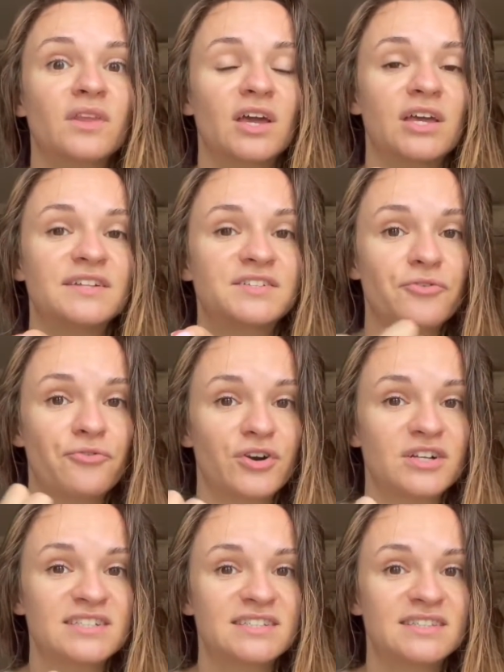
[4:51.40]
is the
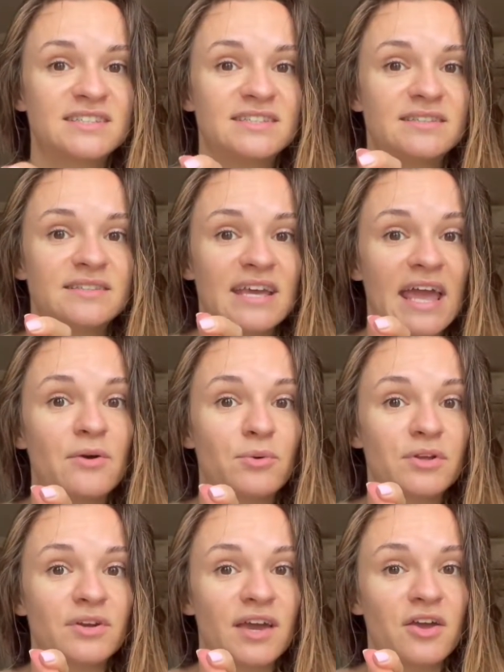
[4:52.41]
first day
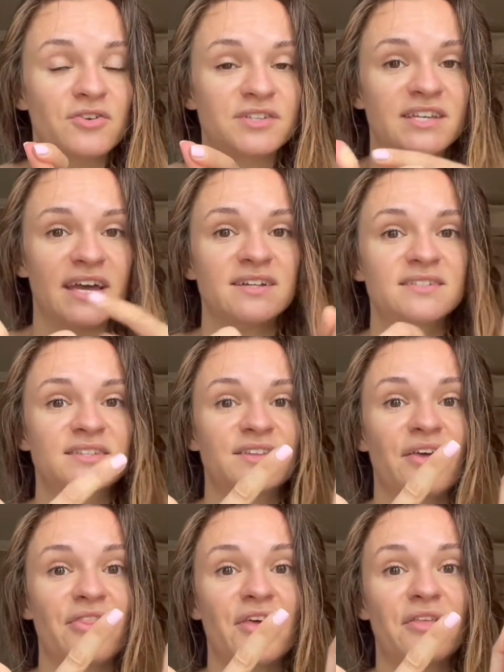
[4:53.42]
when you get your test,
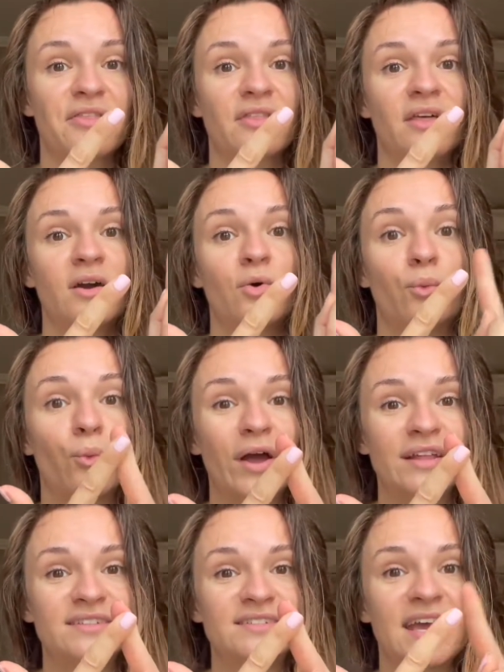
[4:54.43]
and then
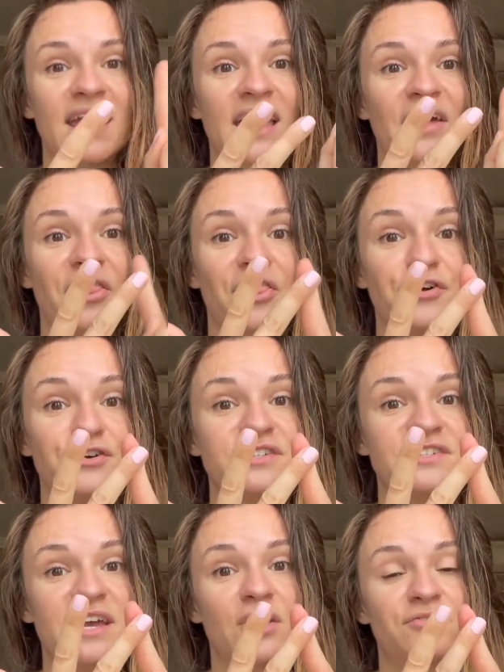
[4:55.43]
Wednesday and
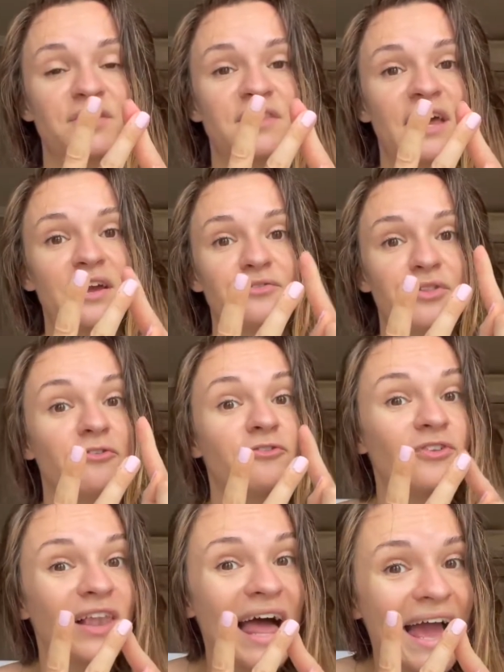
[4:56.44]
Thursday of the day of the
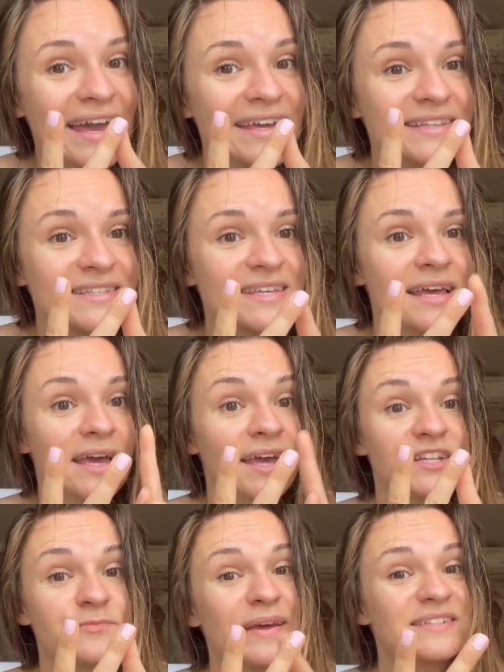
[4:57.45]
flight
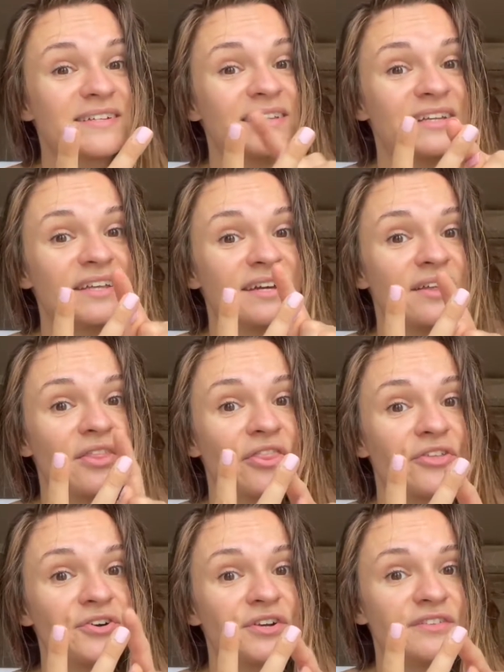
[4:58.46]
is basically the
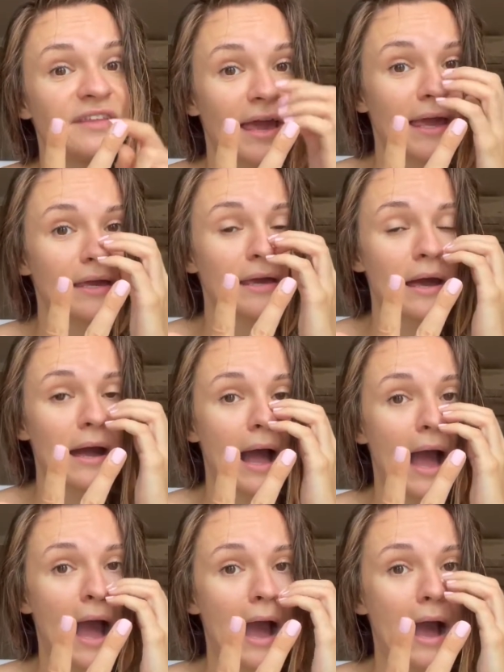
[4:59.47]
third day,
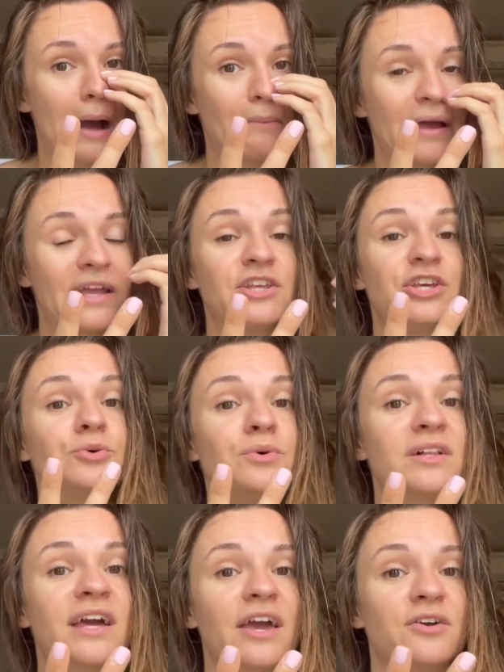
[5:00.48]
and you
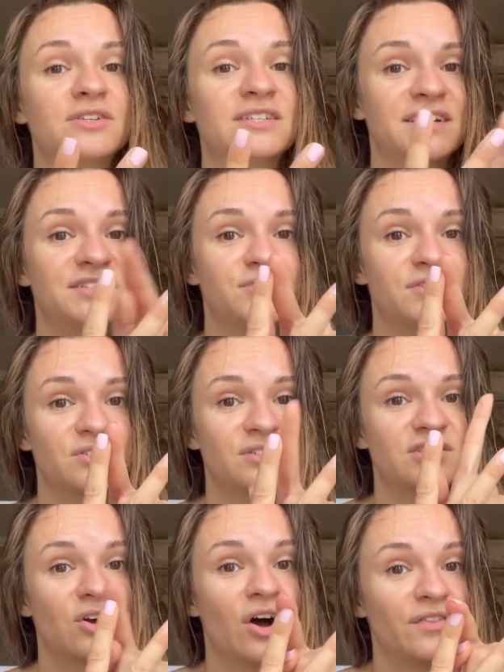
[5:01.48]
will get your test
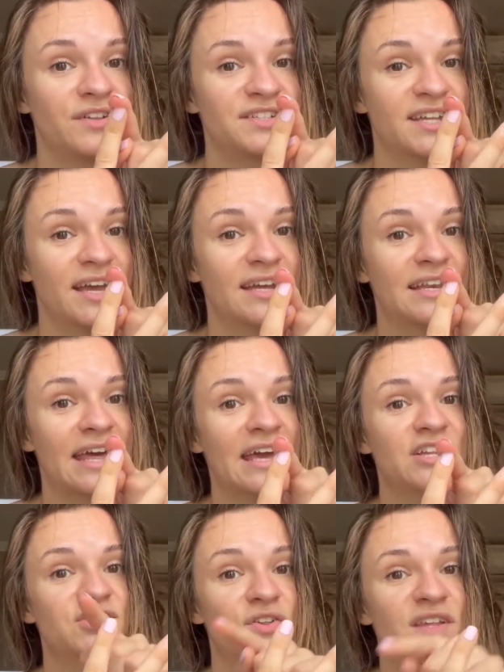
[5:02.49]
results on the second
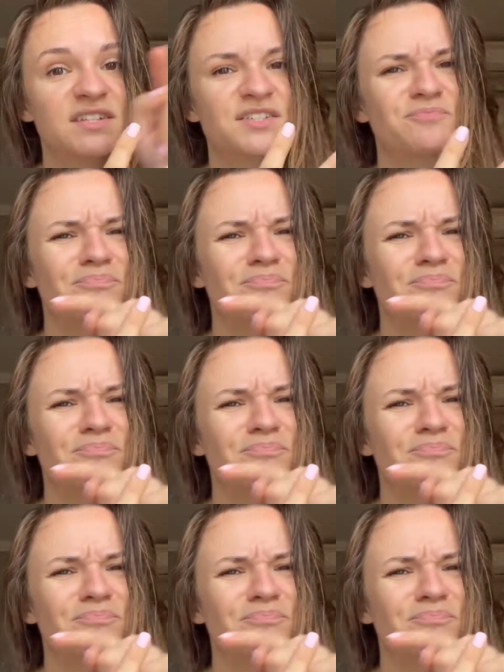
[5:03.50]
day. So this is